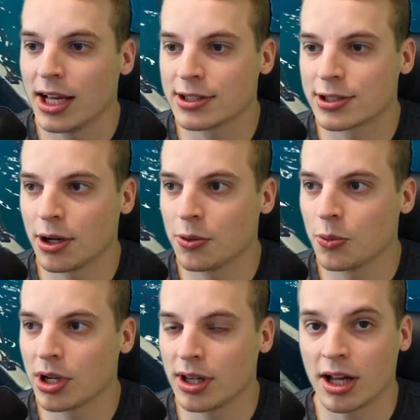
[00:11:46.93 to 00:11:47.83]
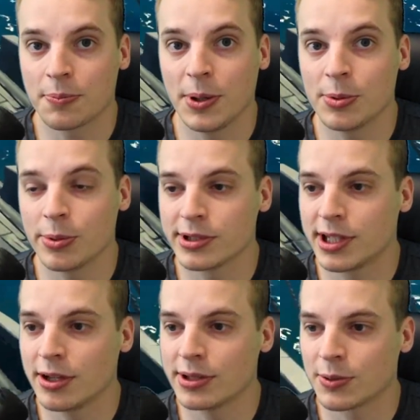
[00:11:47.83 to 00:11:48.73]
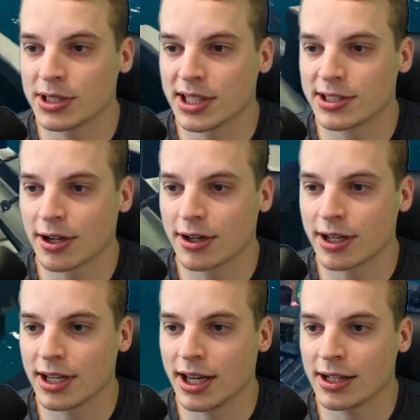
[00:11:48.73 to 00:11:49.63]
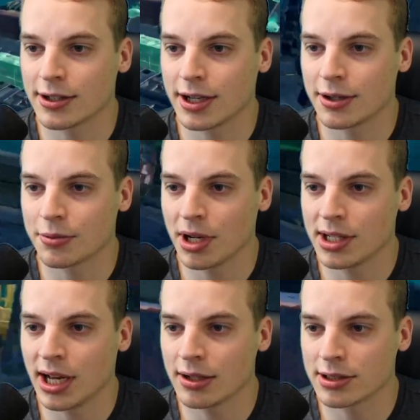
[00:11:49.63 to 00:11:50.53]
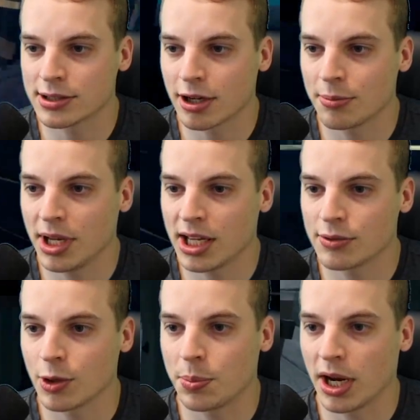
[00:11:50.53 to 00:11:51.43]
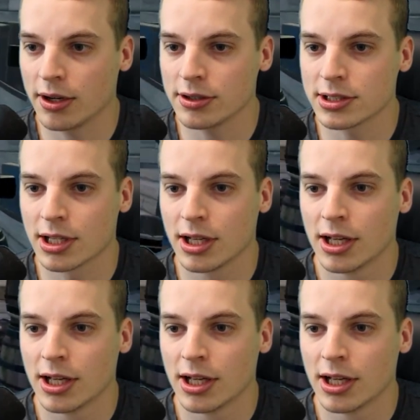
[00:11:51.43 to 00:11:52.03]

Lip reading: And so what a lot of people will do is once they start getting hit, they're going to run down to start making repairs.